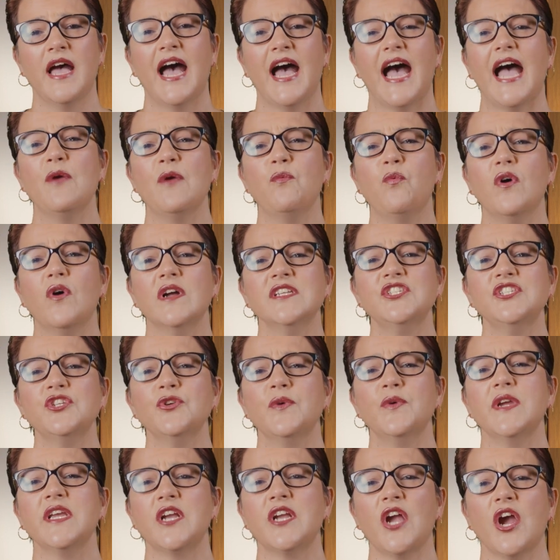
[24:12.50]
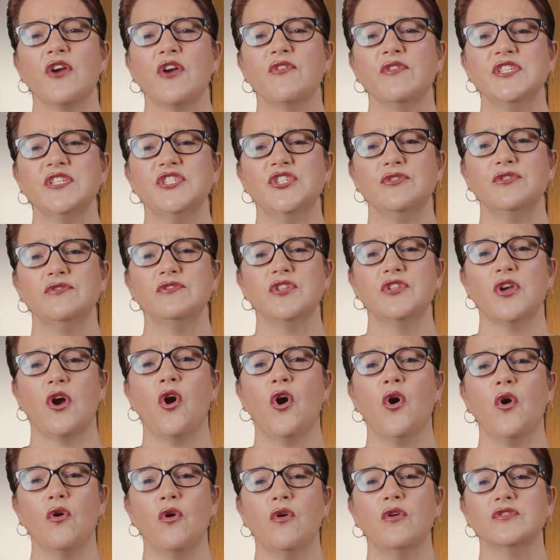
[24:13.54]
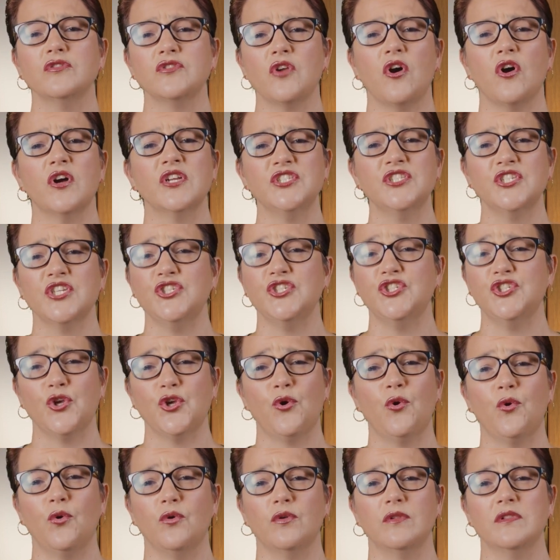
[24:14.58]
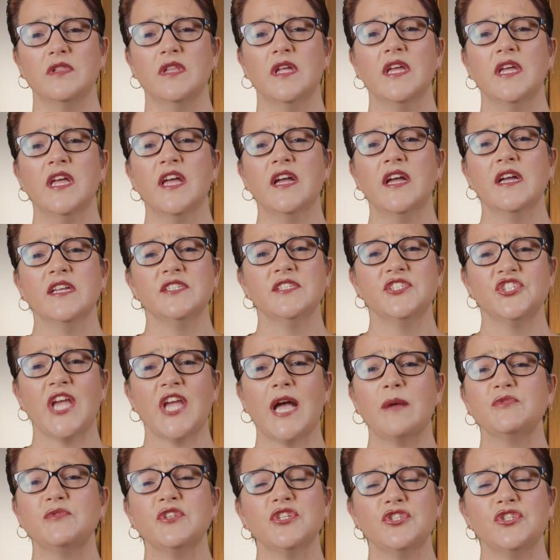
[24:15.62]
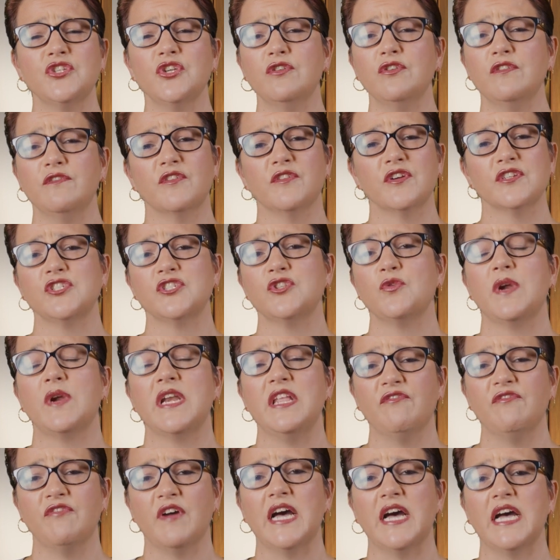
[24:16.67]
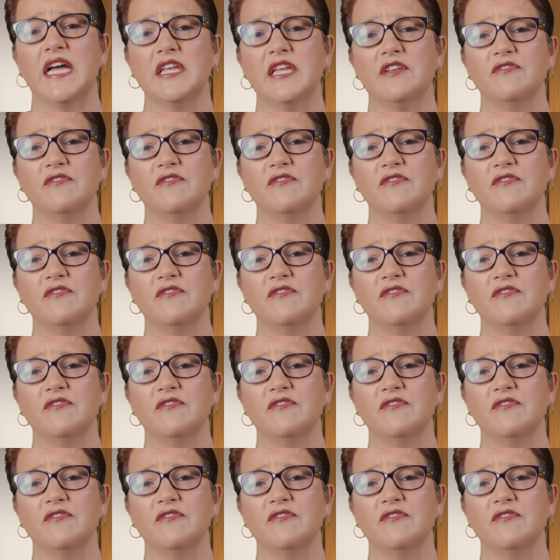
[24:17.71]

I want to encourage you to hold on to Joel chapter 2, verse 25.